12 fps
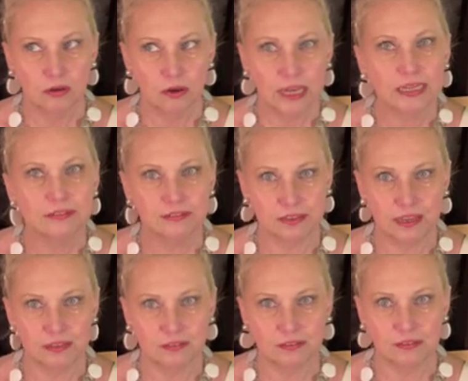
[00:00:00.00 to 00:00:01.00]

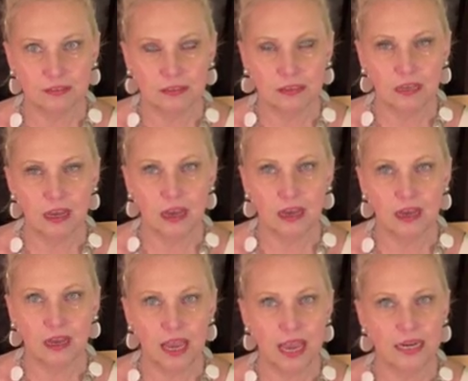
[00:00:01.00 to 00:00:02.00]
incense,
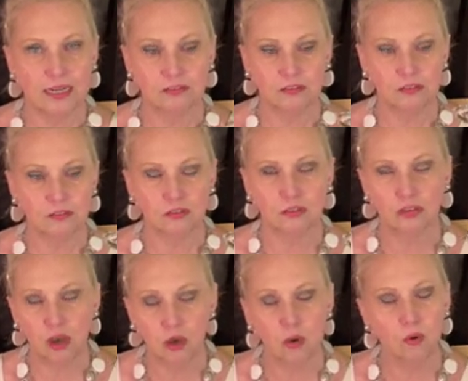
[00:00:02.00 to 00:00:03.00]
and it's
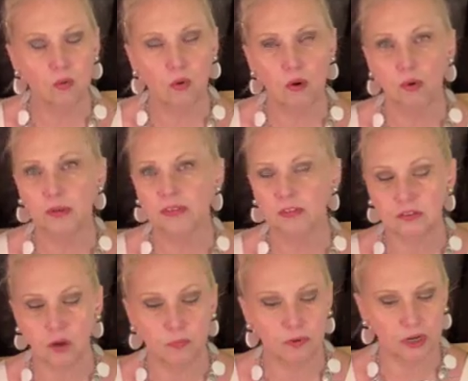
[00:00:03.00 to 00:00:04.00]
so warm and
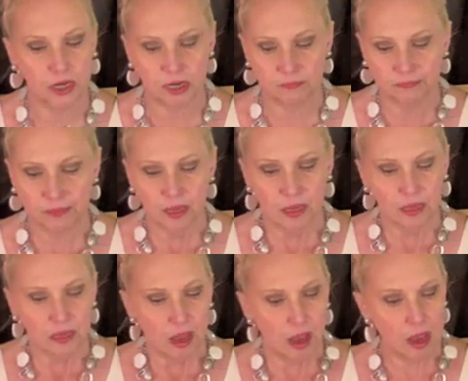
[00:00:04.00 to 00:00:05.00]
so pretty.
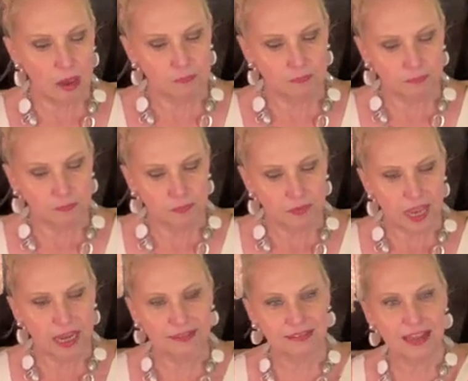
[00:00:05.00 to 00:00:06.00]
And
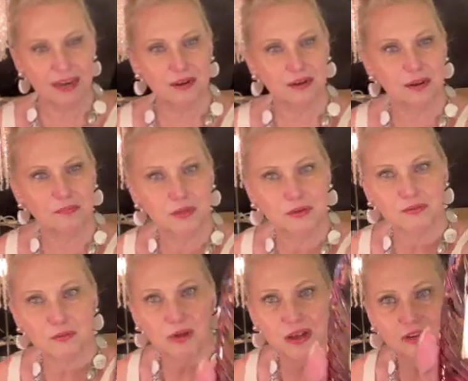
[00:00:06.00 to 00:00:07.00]
isn't that a
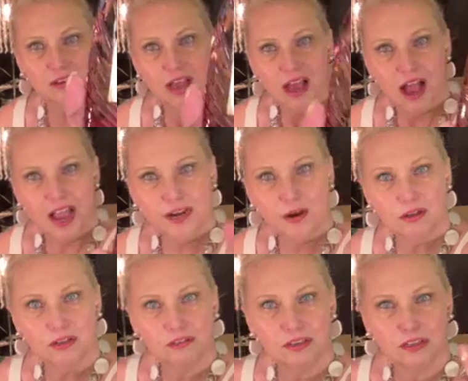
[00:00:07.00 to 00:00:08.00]
beautiful bottle? I know it
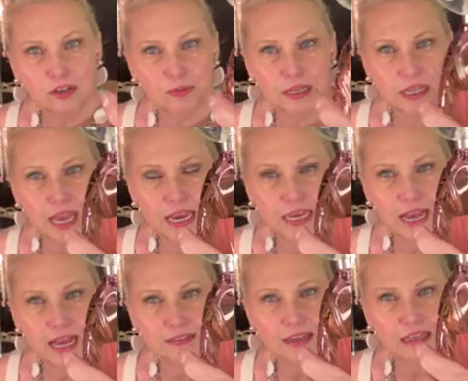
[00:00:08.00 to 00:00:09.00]
looks a little bit like
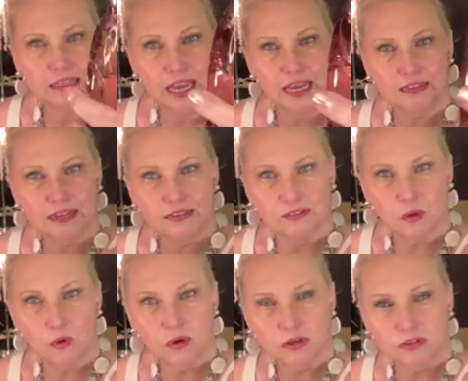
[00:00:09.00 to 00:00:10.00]
Atelier des
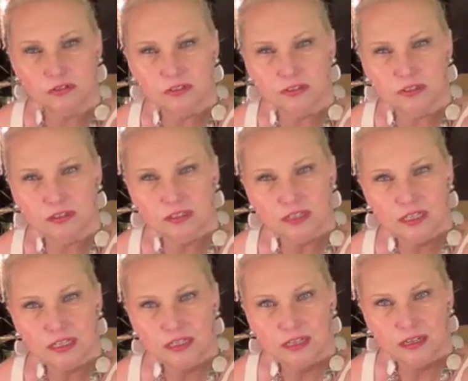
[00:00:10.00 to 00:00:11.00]
Ors
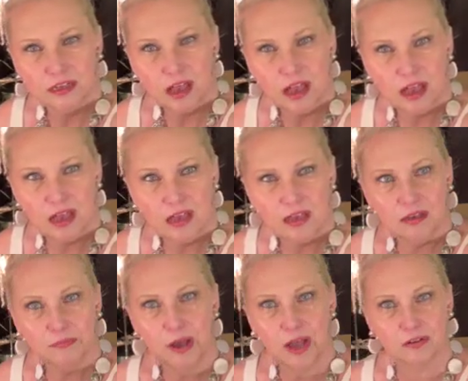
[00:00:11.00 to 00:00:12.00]

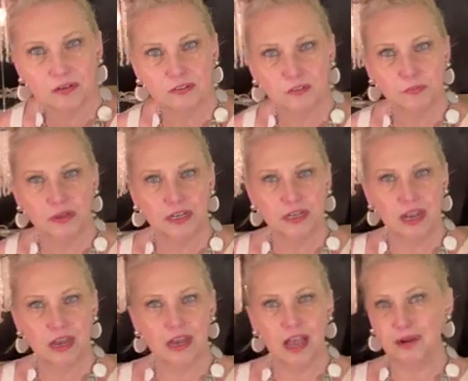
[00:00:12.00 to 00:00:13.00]
bottles, but
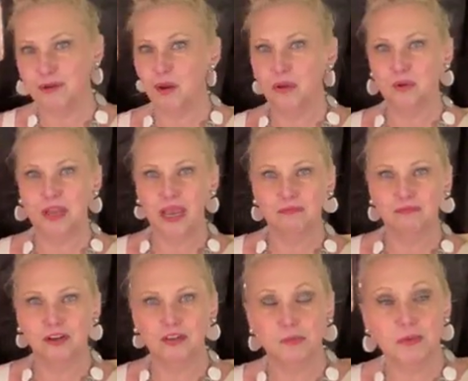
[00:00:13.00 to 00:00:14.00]
I don't know who came
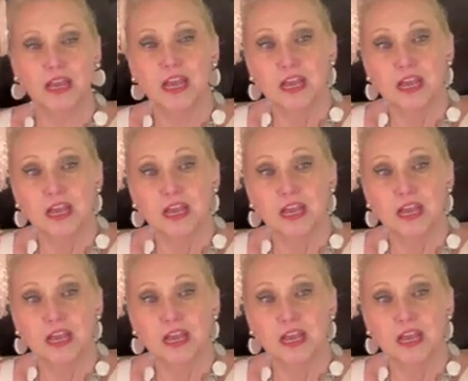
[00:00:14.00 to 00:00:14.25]
first. But